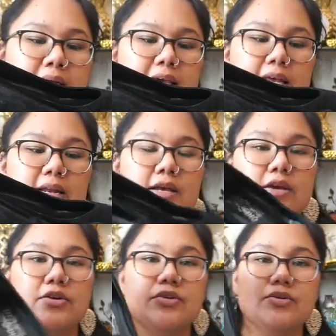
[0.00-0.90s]
kitten
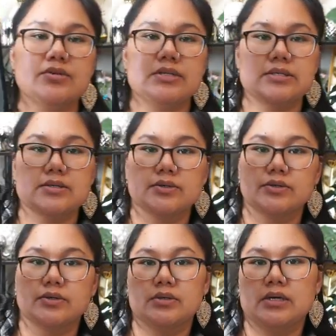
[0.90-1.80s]
heels.
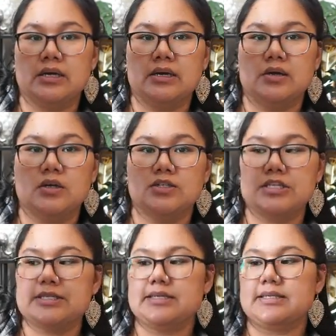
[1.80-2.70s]

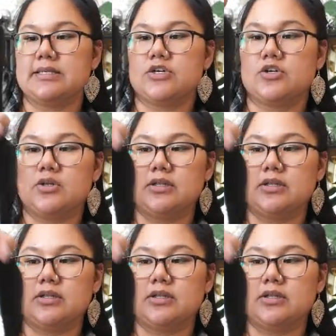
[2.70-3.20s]
Just needs a little